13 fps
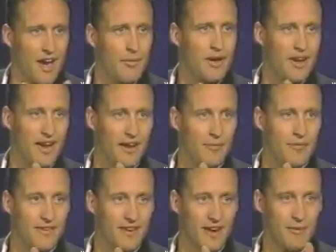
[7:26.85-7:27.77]
Jim
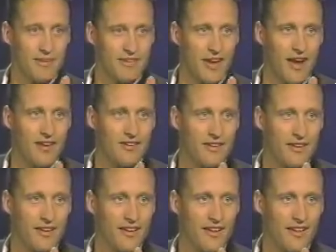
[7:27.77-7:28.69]
Everett on air as
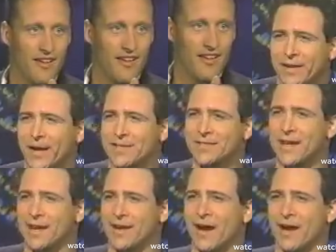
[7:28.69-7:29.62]
Chris, after
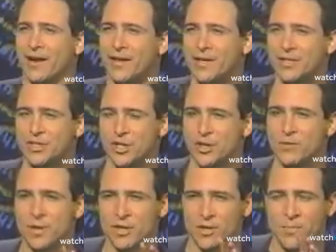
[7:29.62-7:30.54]
Chris Everett,
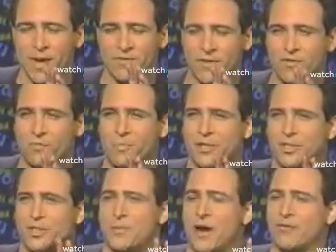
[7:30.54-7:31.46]
a female tennis
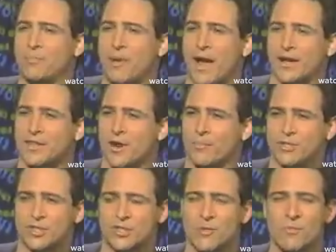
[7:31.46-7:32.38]
player. When
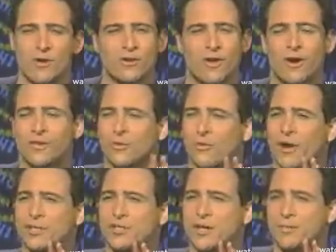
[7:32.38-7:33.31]
the American footballer
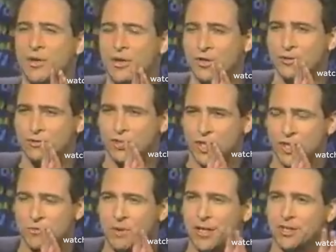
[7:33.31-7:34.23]
came in for an
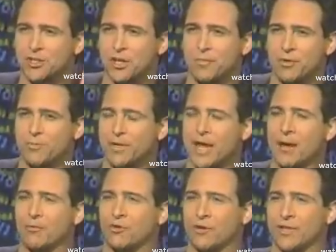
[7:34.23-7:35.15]
interview, Rome
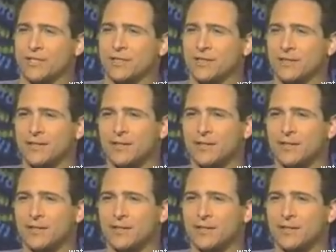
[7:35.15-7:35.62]
continued the